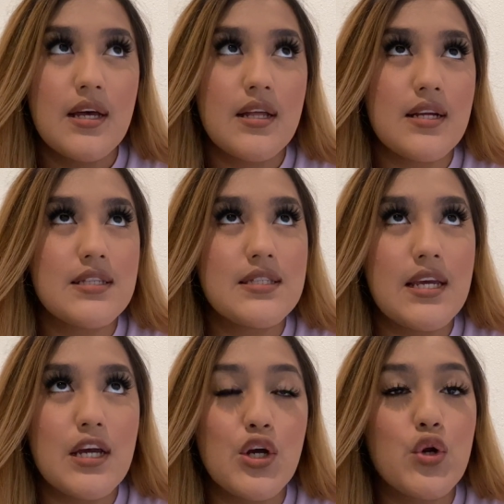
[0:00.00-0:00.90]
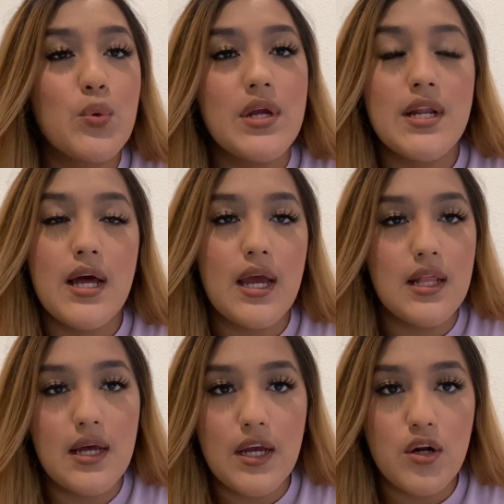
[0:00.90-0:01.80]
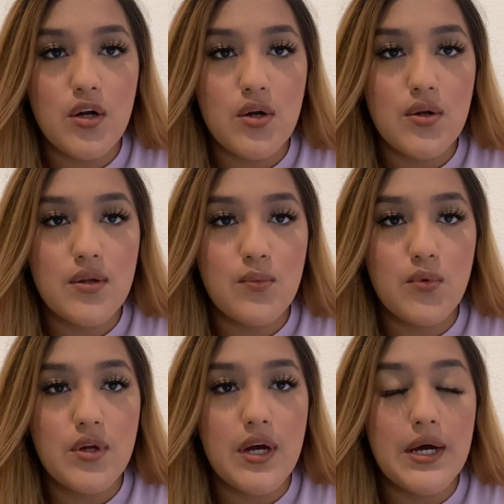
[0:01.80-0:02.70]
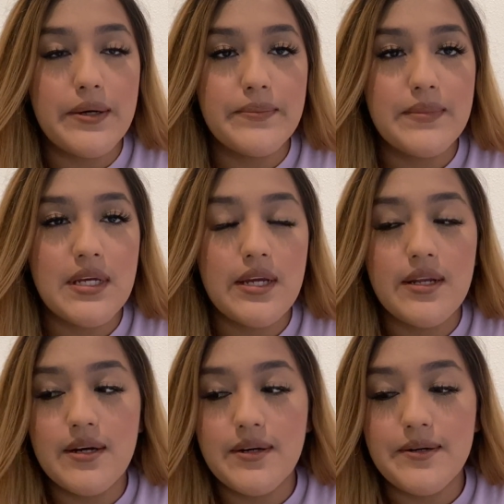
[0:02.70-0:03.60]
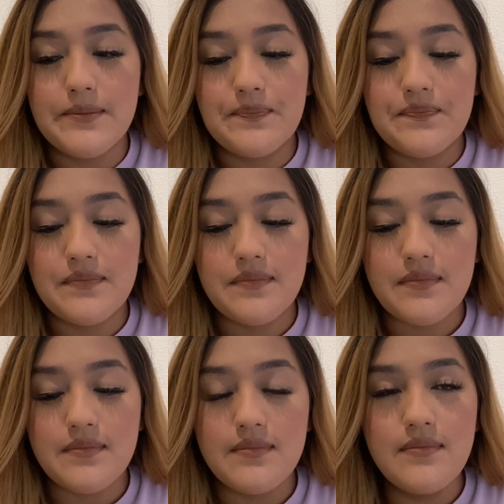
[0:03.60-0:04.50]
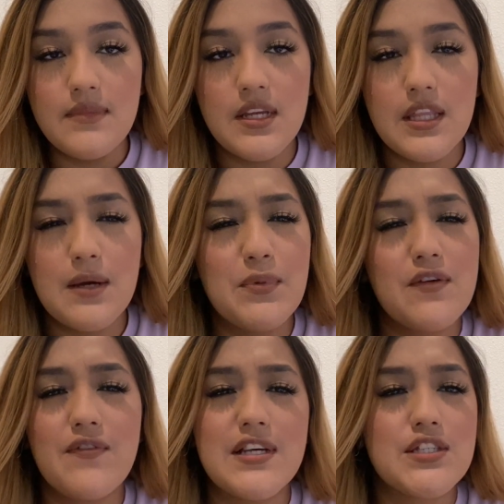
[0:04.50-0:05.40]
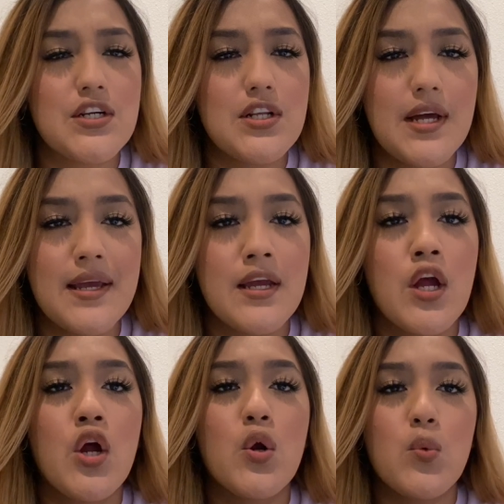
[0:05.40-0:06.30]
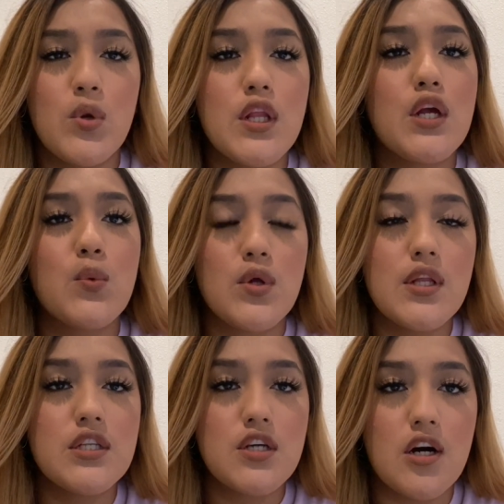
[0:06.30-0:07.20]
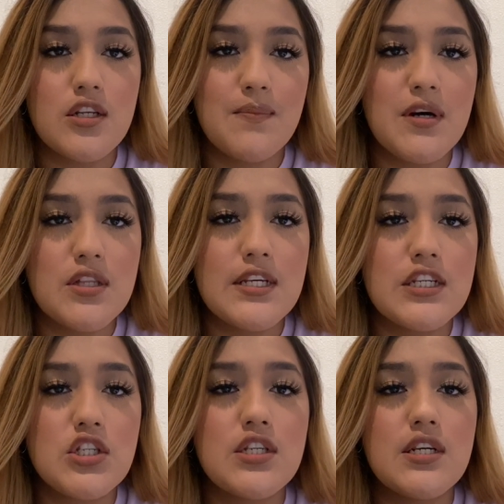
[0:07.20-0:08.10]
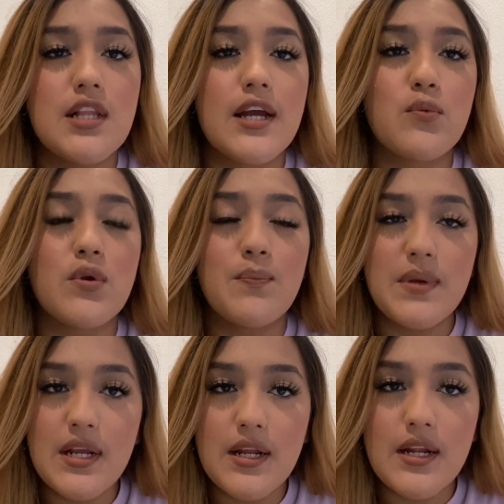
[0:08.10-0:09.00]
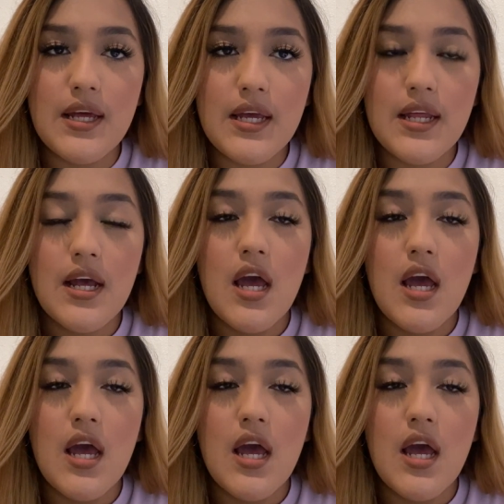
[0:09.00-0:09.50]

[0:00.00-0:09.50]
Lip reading: let's say a green highlighter would mean the professor like really talked about this. She like repeated it